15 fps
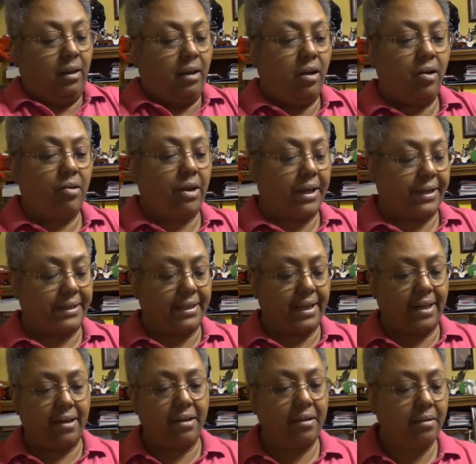Alright,
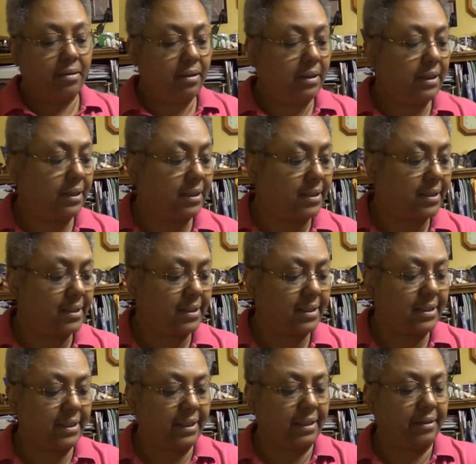let's
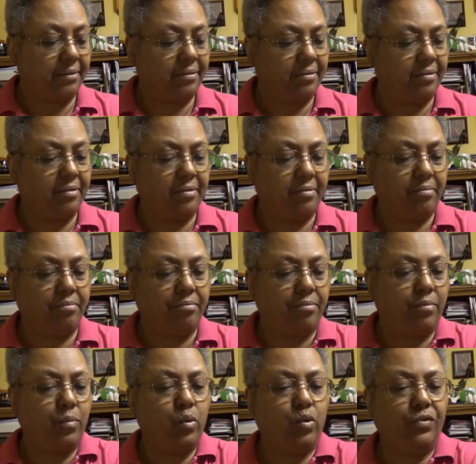see.
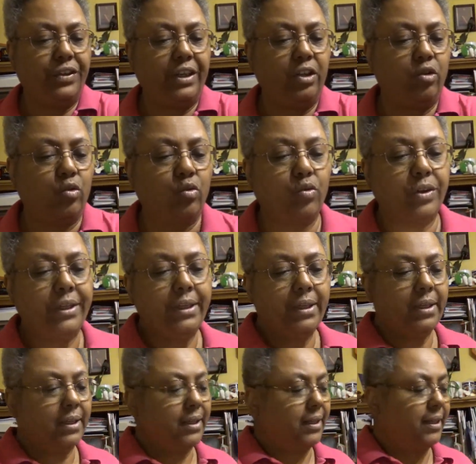Moving on.
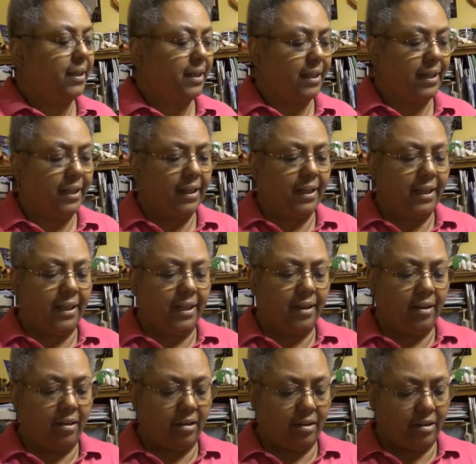
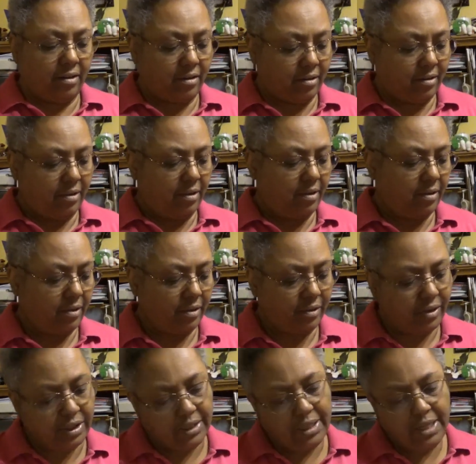
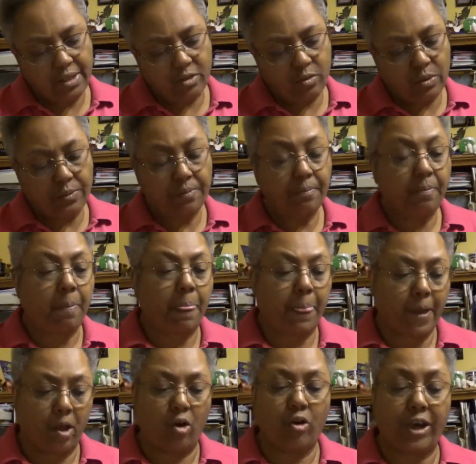The next one,
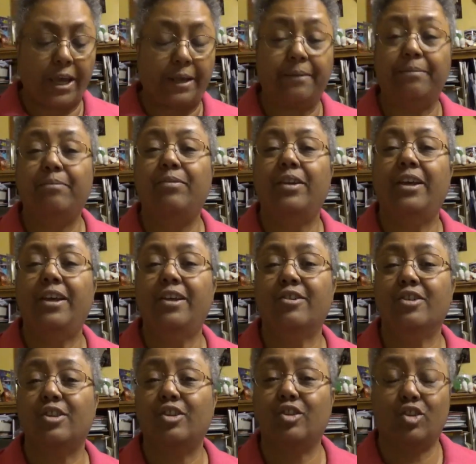okay, here's
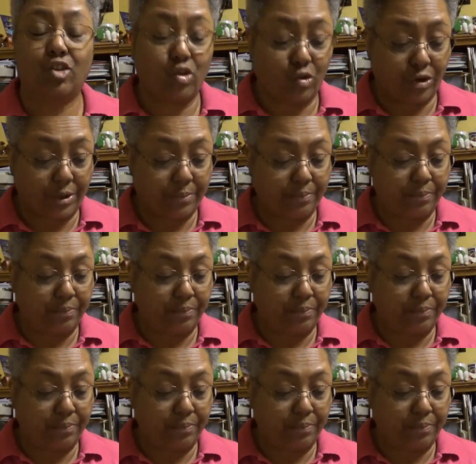a little story.